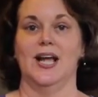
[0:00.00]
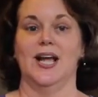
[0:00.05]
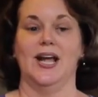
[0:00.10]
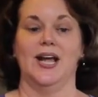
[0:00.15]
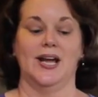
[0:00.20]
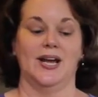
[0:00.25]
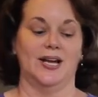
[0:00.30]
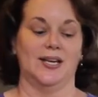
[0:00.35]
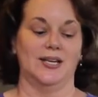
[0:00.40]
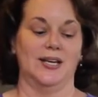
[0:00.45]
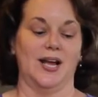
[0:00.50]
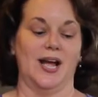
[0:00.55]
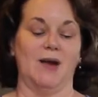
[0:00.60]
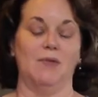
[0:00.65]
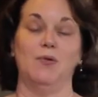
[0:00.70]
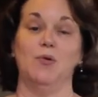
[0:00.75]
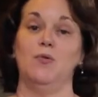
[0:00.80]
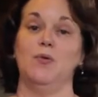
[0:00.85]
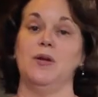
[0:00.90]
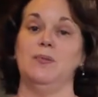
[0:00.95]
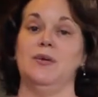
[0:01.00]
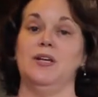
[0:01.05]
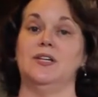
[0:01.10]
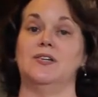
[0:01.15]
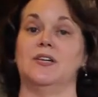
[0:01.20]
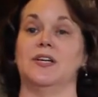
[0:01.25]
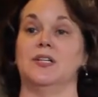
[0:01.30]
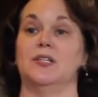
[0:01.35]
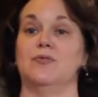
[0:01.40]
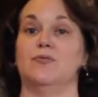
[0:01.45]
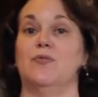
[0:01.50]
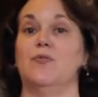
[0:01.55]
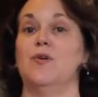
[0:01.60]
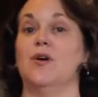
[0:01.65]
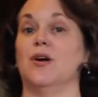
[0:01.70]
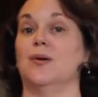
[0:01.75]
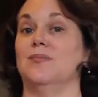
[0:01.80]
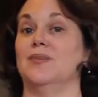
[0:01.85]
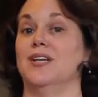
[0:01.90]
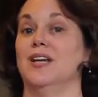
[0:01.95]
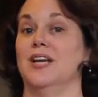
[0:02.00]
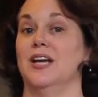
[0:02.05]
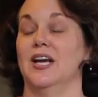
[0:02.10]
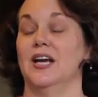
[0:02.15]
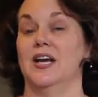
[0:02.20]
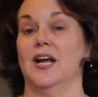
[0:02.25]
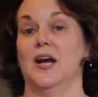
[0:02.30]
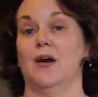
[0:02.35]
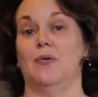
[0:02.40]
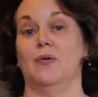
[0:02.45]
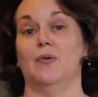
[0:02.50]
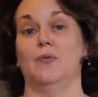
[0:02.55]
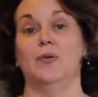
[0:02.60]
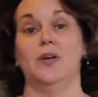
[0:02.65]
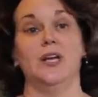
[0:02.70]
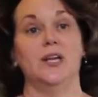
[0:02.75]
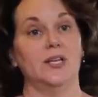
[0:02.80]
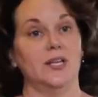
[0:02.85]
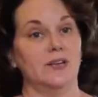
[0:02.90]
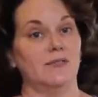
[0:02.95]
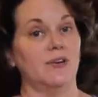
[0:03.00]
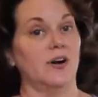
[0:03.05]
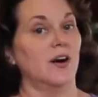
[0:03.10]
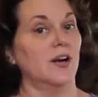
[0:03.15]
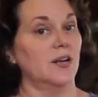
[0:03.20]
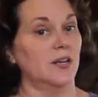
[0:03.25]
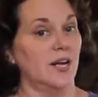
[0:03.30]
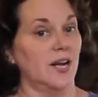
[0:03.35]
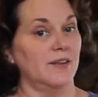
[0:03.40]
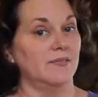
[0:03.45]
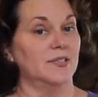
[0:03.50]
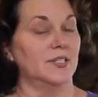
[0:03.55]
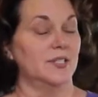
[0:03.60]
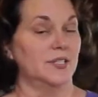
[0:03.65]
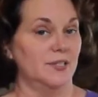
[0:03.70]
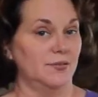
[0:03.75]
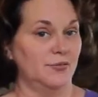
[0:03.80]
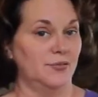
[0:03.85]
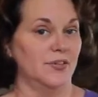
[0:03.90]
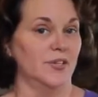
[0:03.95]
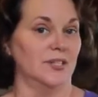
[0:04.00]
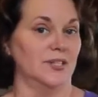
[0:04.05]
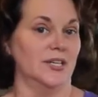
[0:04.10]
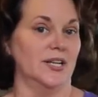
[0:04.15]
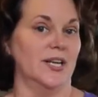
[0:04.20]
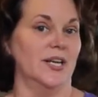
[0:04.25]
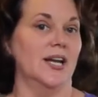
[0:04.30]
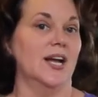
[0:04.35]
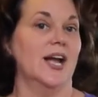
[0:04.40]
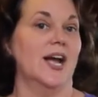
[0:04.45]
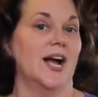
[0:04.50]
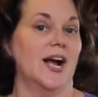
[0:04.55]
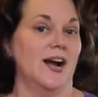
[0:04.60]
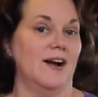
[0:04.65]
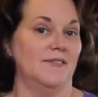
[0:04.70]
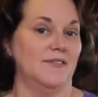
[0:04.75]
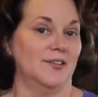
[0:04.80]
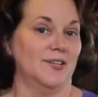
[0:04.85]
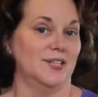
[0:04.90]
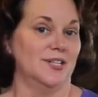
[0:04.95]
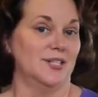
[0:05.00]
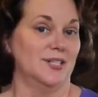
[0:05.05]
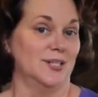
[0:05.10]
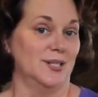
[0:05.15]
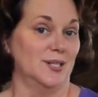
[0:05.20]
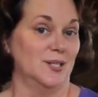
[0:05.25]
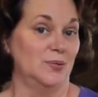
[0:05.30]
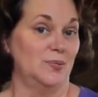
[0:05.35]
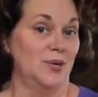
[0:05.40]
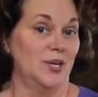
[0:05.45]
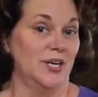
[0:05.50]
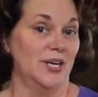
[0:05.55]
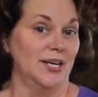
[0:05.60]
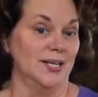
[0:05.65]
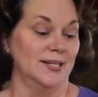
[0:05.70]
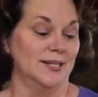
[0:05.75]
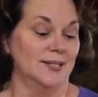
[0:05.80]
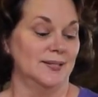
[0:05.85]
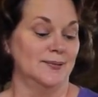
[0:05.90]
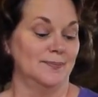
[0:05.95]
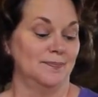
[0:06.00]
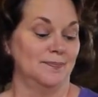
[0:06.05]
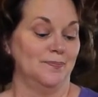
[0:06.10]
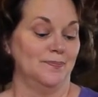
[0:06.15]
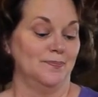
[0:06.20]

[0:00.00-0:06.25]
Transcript: And how will we be transformed? And how will we live our lives differently after this experience?